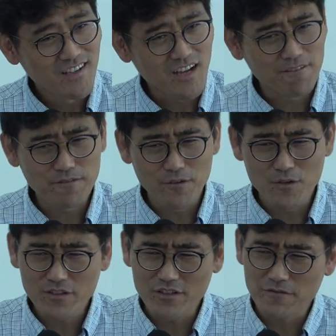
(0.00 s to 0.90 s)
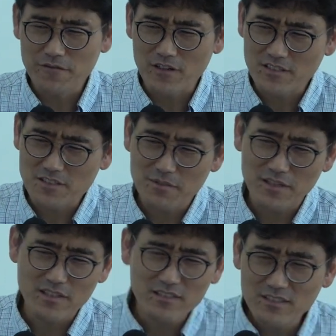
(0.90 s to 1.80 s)
uh, for you know, for us to be
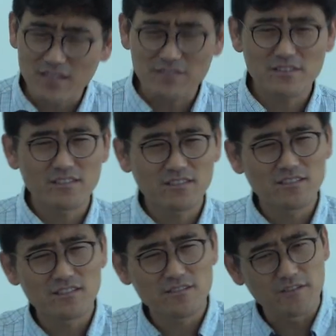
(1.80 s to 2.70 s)
healed out of sickness,